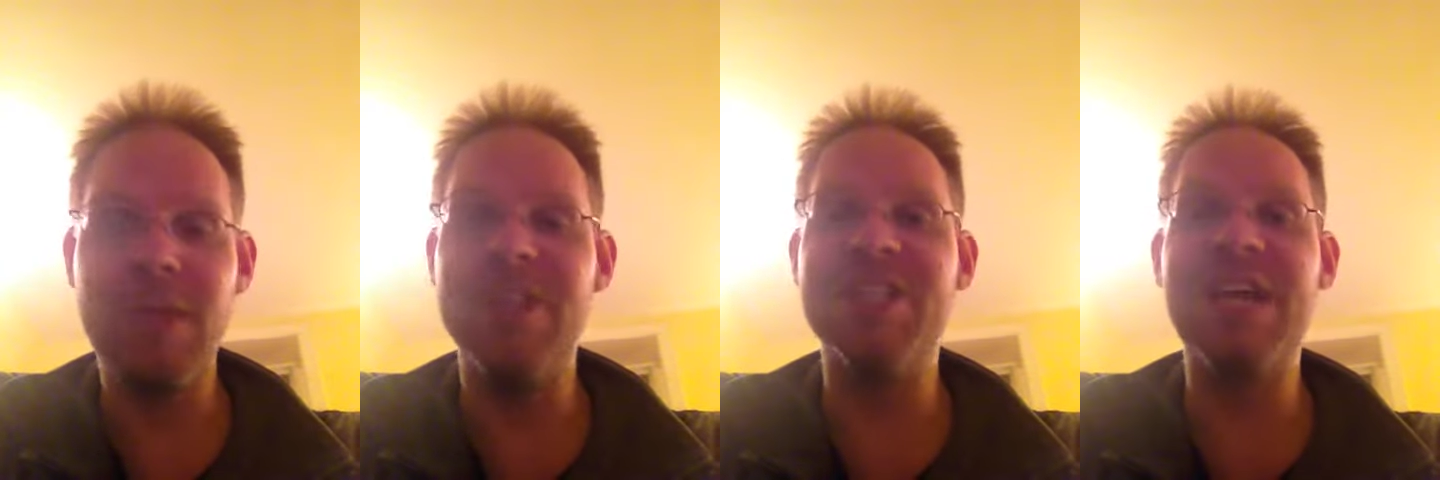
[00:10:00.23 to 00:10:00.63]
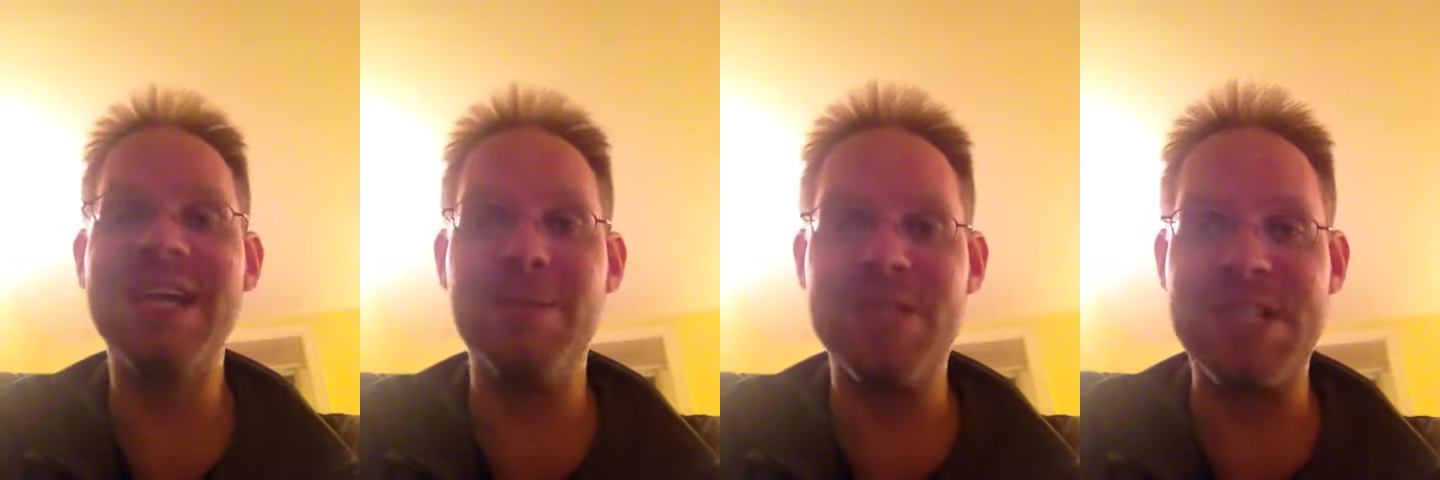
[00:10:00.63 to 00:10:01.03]
The
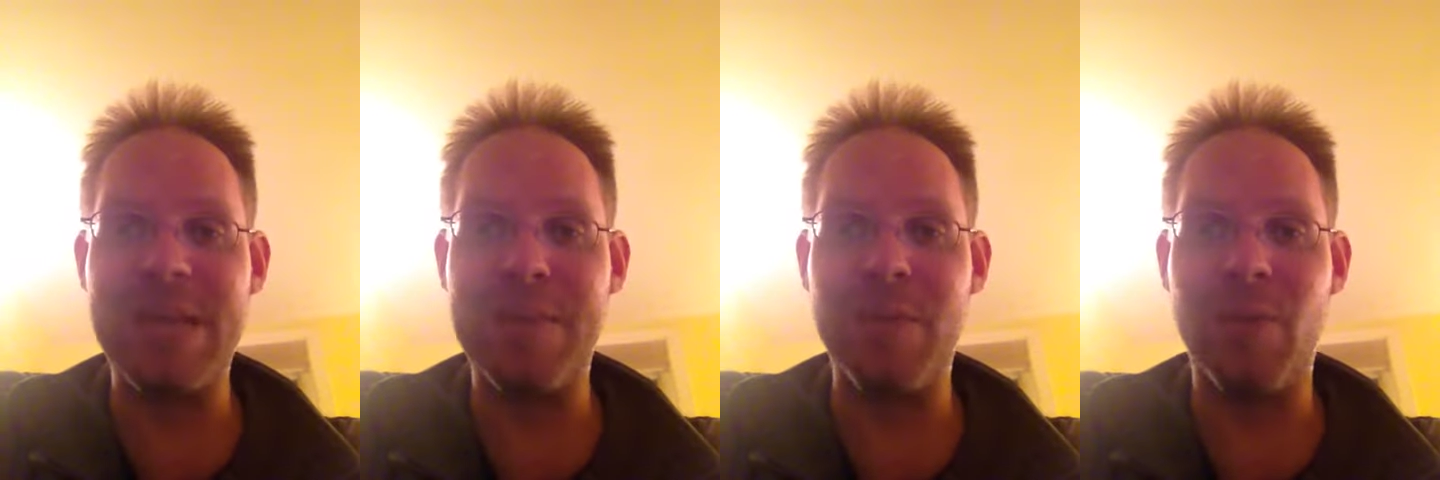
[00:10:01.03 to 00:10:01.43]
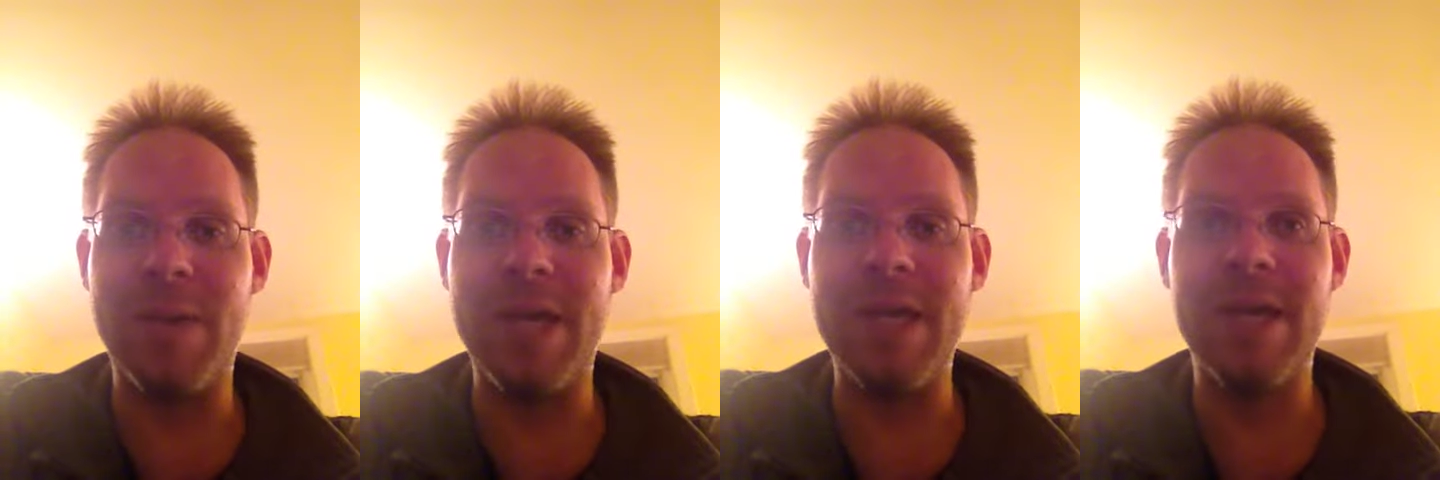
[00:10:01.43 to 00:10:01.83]
second mistake people
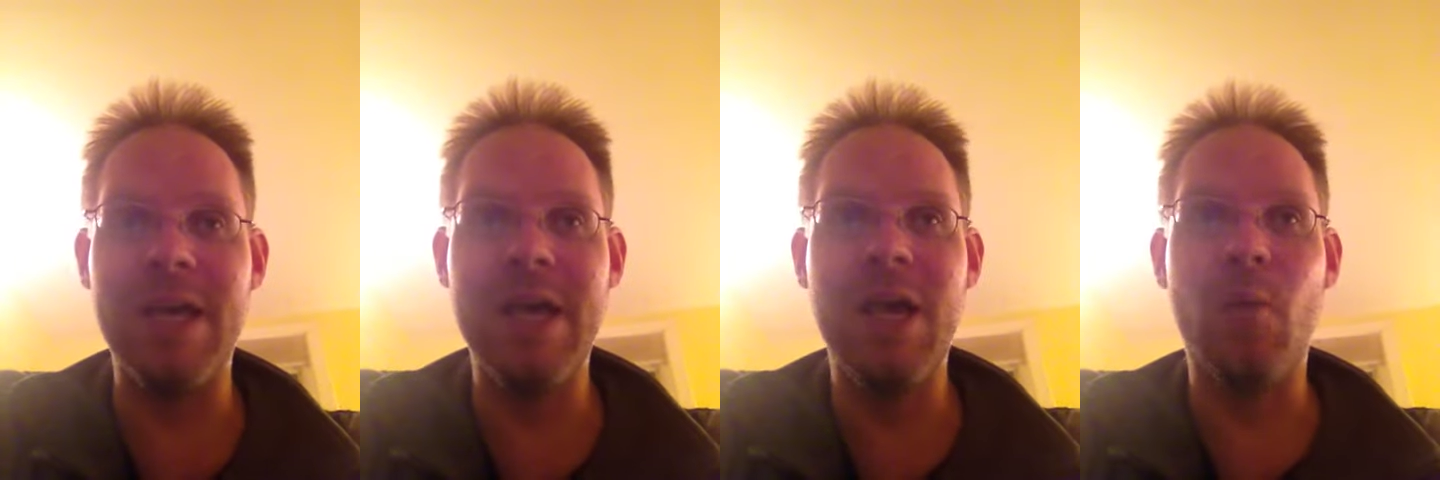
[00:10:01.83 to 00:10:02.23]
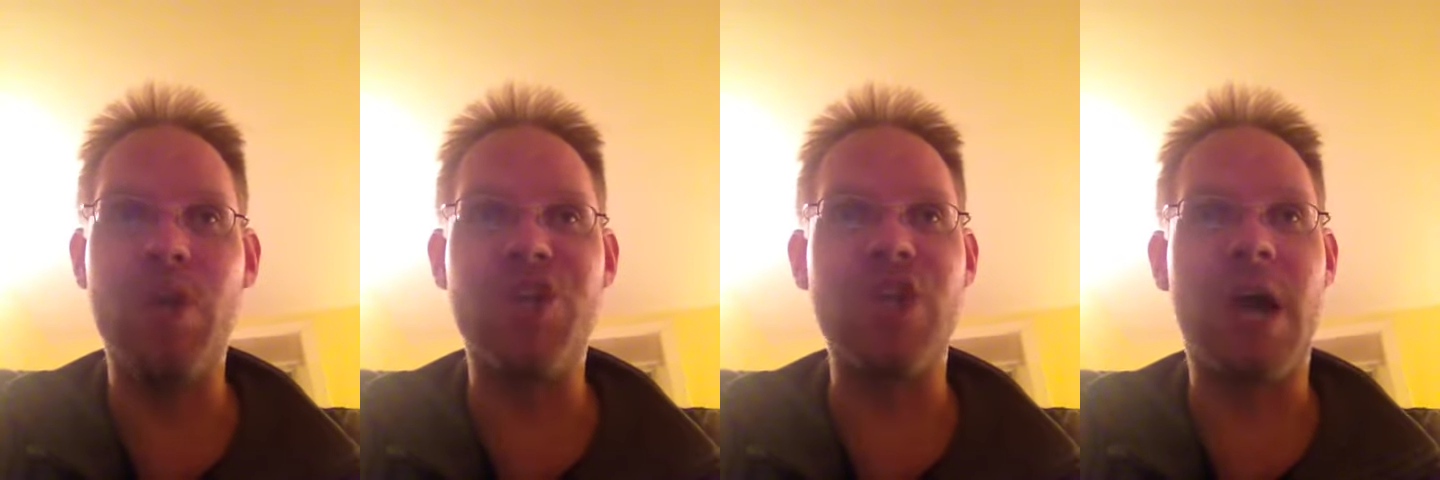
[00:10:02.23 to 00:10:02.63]
make,
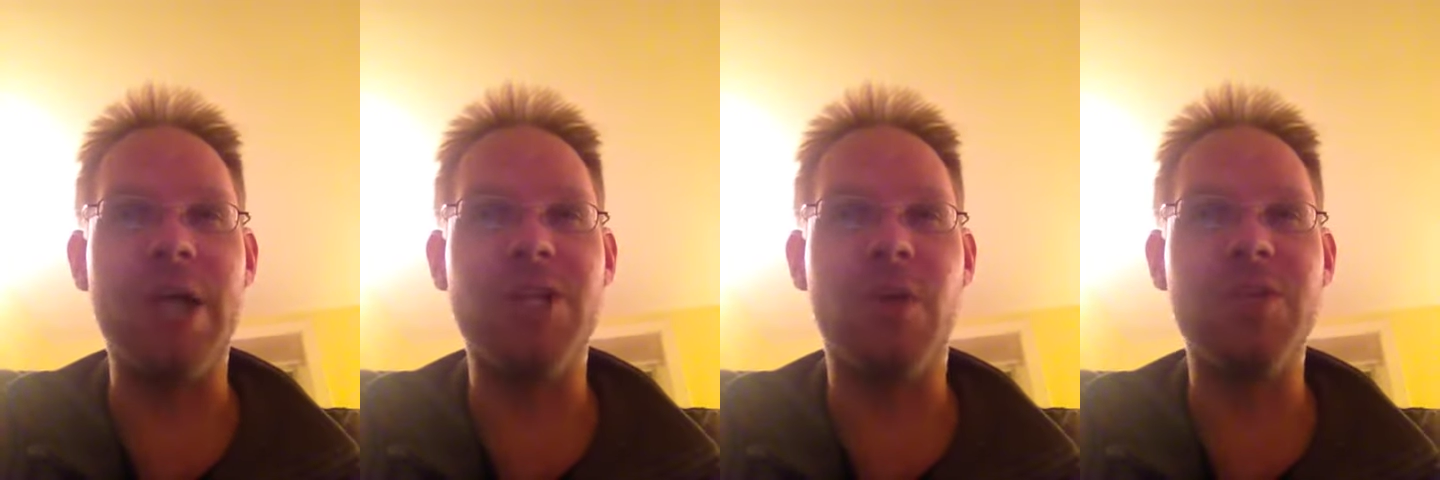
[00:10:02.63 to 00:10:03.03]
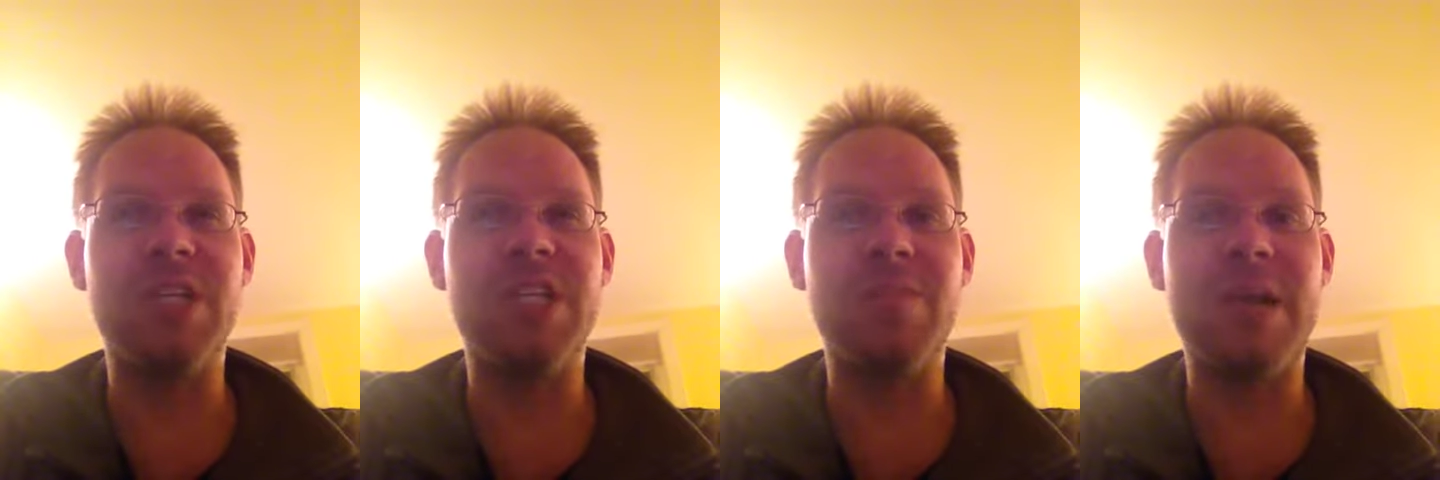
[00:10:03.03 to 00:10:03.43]
which I don't
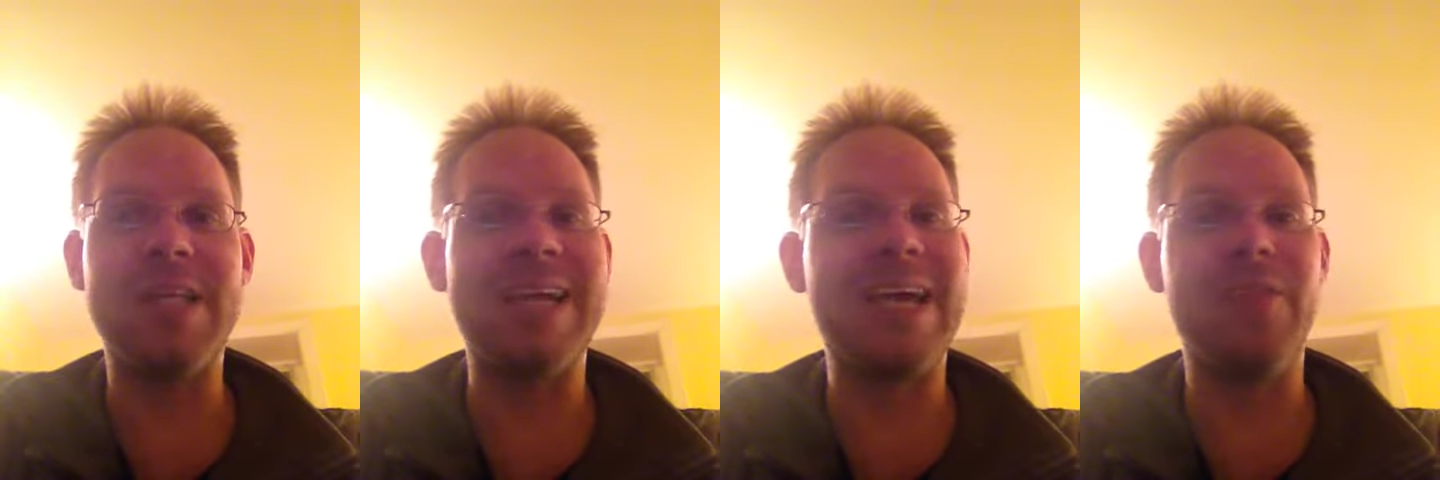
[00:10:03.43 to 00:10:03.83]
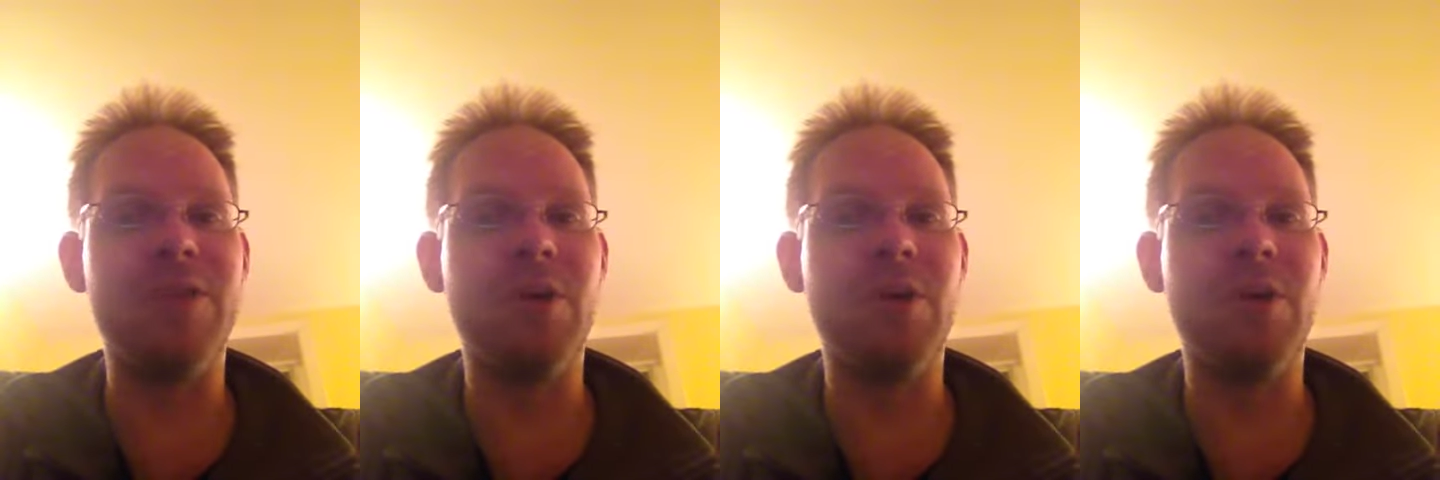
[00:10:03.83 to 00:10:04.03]
expect, again, if you